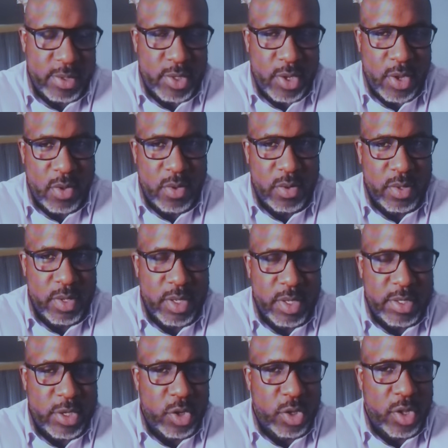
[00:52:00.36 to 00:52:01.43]
And so
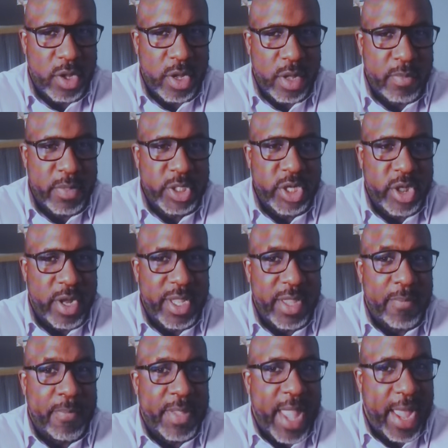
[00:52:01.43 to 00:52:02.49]
it's no longer a
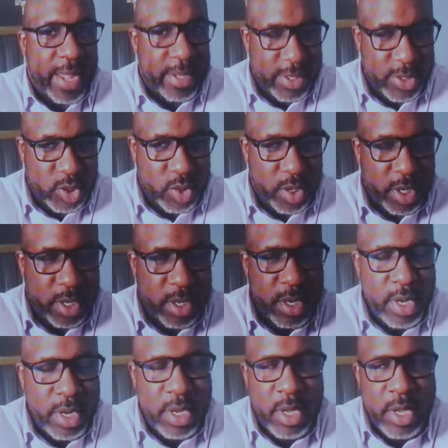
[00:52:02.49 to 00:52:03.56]
majority black
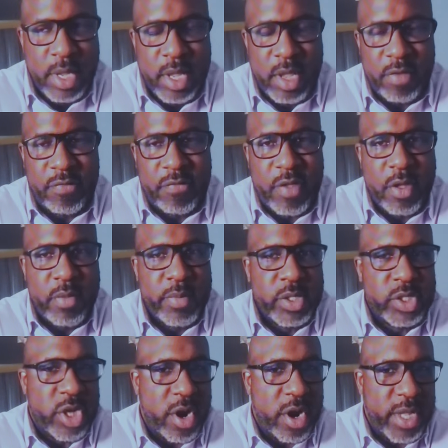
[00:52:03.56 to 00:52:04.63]
district. It's still
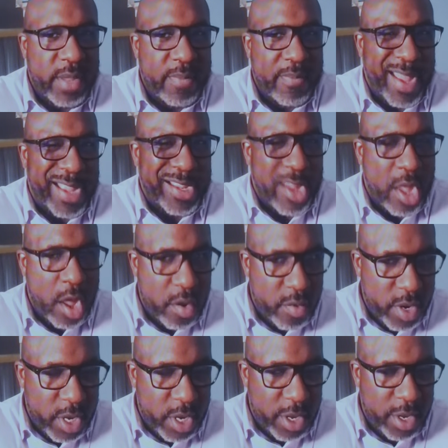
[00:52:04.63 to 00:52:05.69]
majority
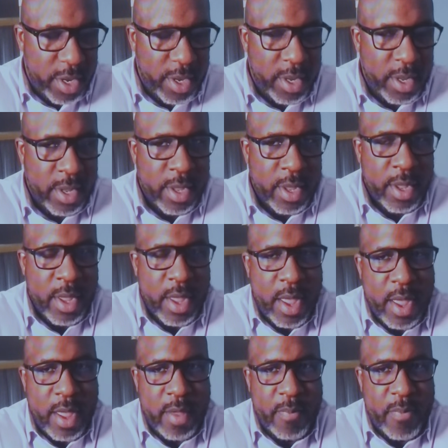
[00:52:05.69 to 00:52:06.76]
minority,
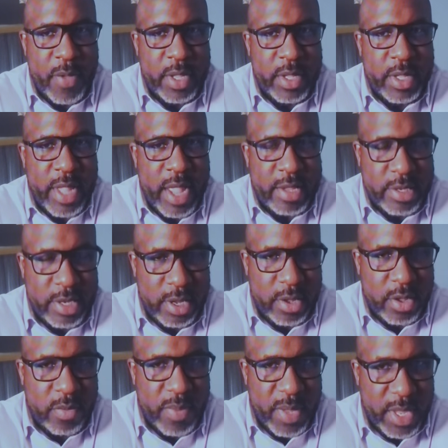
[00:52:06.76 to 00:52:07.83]
but
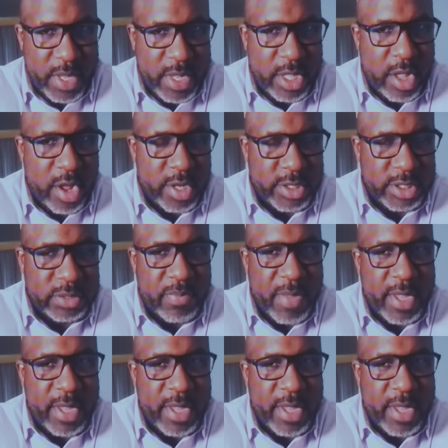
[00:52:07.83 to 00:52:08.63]
Latino being the largest